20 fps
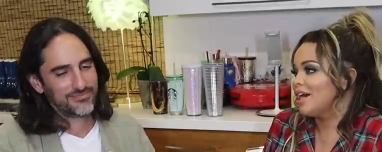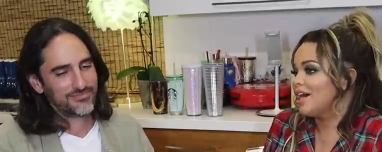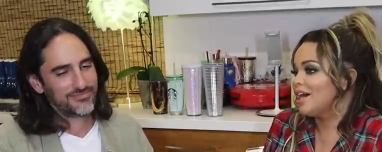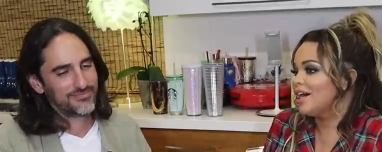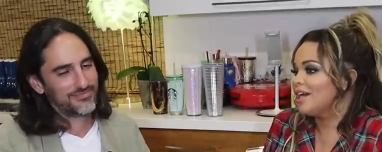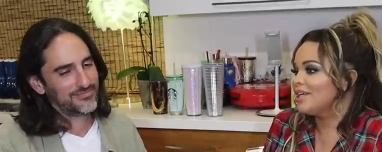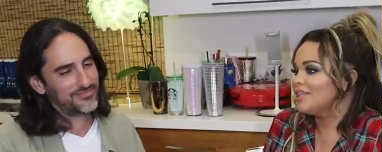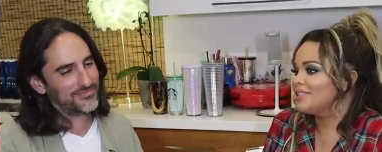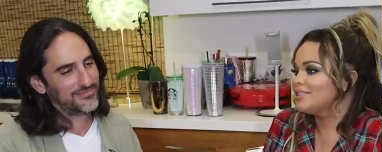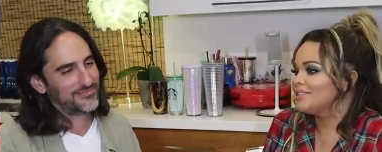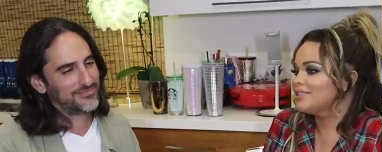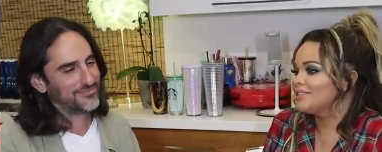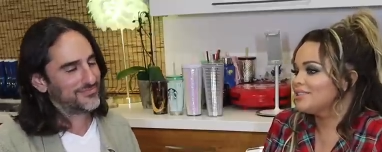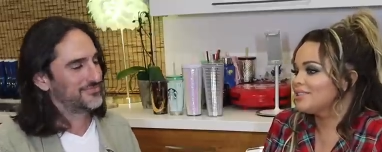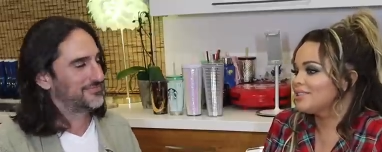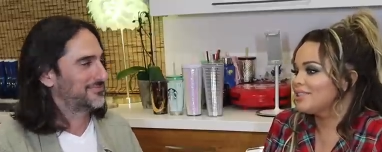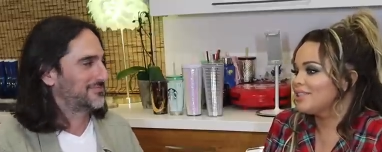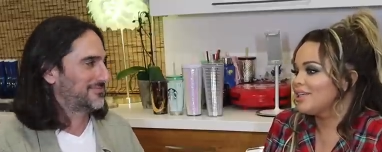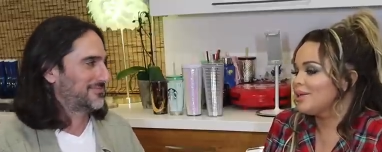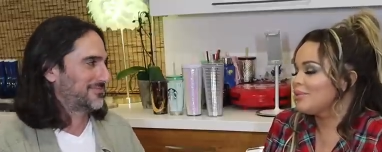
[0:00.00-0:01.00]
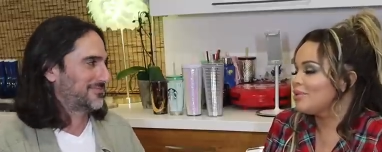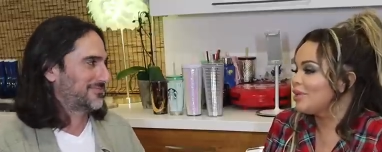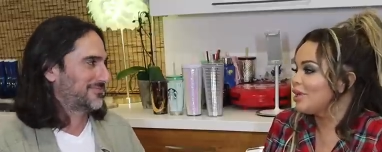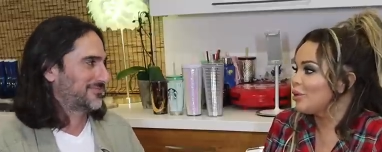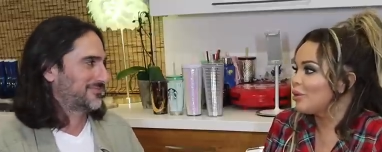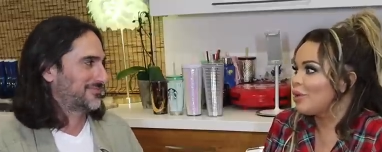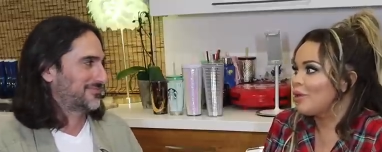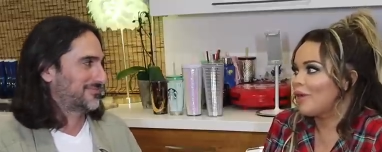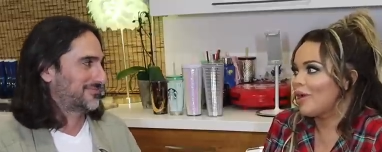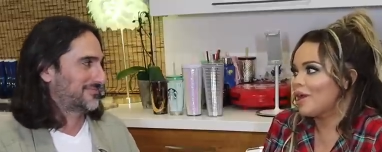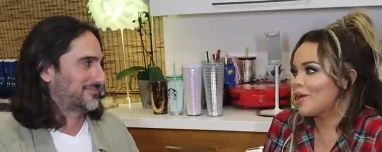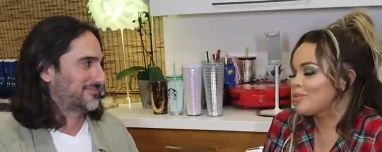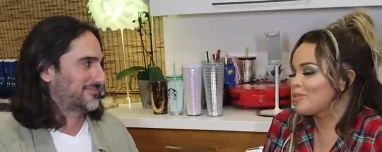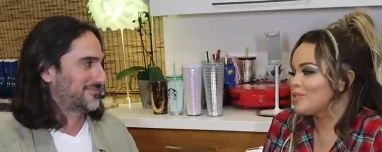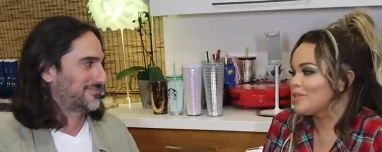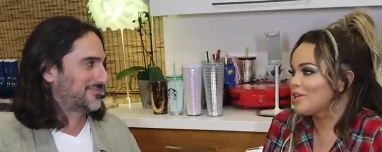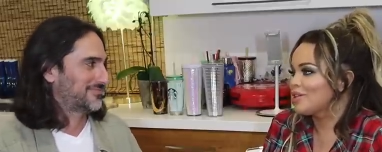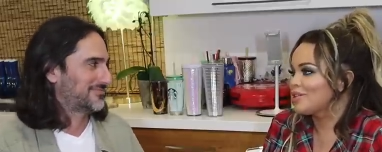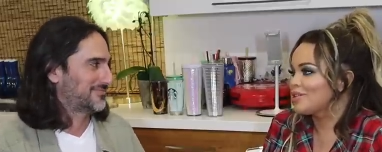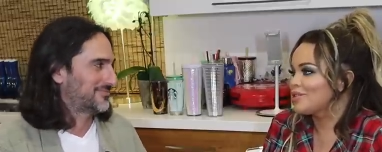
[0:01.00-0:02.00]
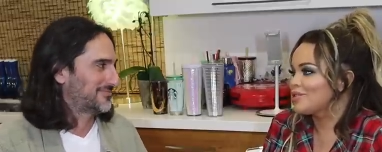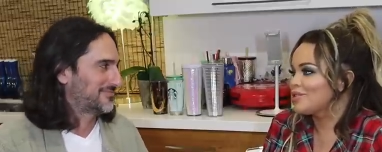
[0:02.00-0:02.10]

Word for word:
Speaker 1: I keep thinking about Adam Sandler